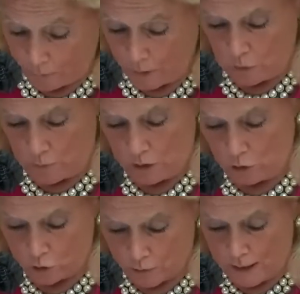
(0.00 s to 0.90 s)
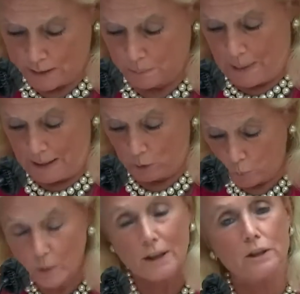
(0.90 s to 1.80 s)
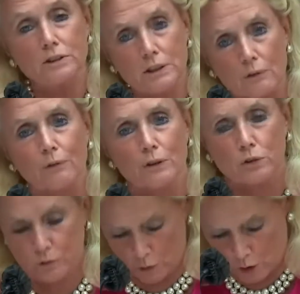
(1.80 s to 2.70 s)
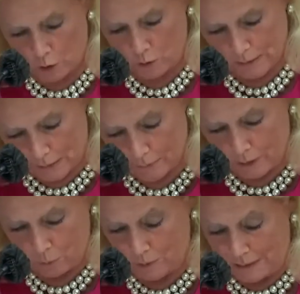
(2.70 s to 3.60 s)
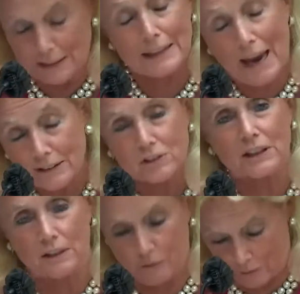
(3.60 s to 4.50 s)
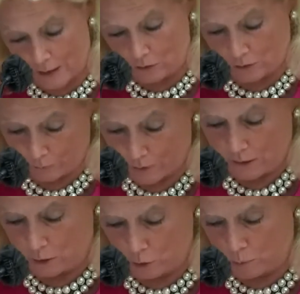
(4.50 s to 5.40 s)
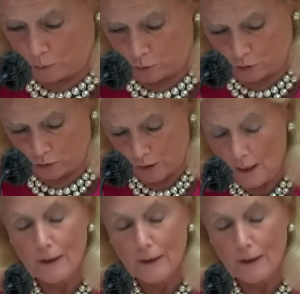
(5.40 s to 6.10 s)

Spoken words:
the Flint Registry has made a real difference for those living with the lasting effects of lead exposure